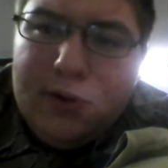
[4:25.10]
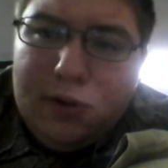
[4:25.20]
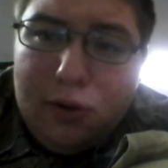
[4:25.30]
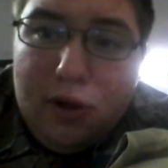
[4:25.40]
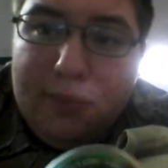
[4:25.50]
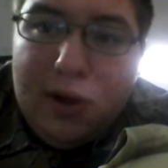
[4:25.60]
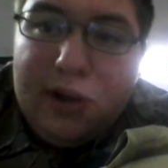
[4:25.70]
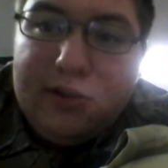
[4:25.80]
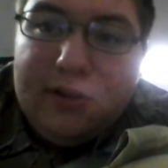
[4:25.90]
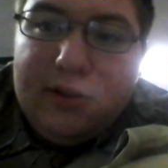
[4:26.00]
Glove
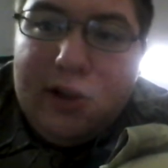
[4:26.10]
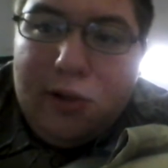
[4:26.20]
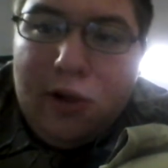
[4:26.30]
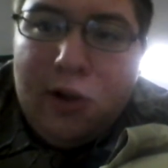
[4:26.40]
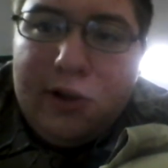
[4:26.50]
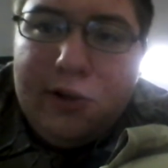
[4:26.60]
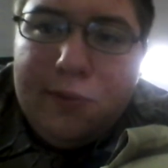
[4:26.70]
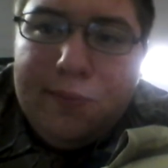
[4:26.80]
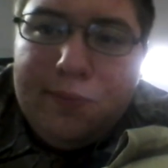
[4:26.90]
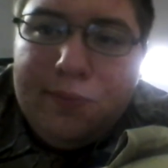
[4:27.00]
boxes that lock.
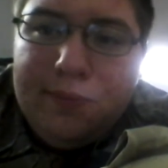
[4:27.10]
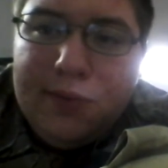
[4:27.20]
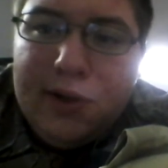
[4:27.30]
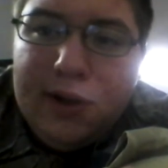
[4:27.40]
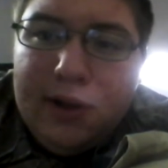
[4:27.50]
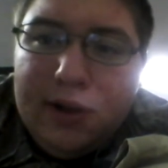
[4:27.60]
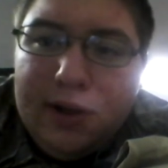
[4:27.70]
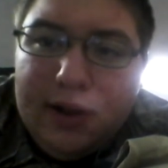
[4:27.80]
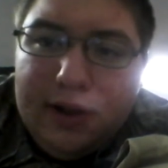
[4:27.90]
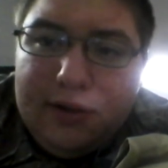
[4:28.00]

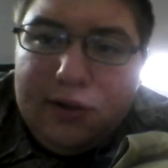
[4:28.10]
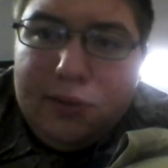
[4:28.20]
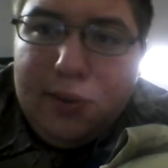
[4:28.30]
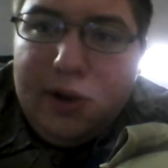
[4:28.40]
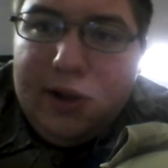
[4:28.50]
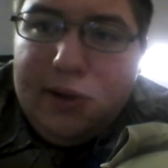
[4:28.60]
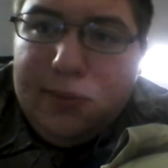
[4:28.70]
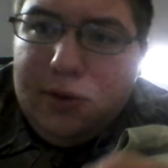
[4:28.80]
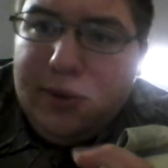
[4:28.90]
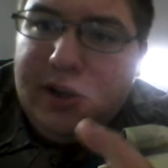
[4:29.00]
That's a good spot. In
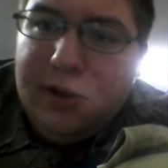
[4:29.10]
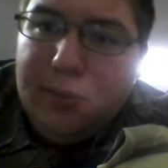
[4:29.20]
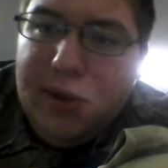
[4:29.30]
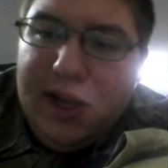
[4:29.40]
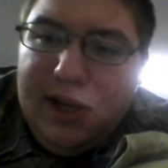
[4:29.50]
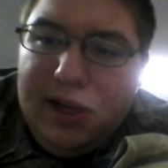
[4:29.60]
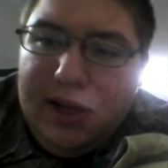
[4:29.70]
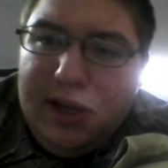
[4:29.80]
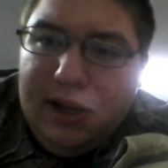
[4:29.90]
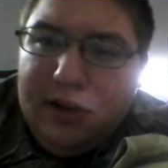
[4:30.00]
between your bed
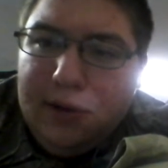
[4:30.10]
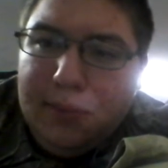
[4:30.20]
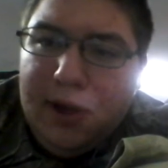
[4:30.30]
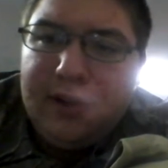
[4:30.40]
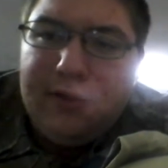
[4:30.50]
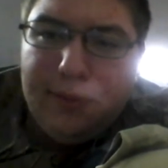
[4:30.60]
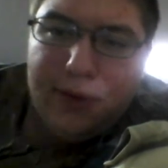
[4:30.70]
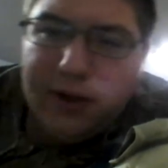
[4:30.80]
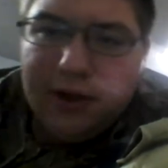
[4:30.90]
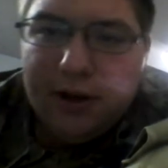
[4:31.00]
and your box spring,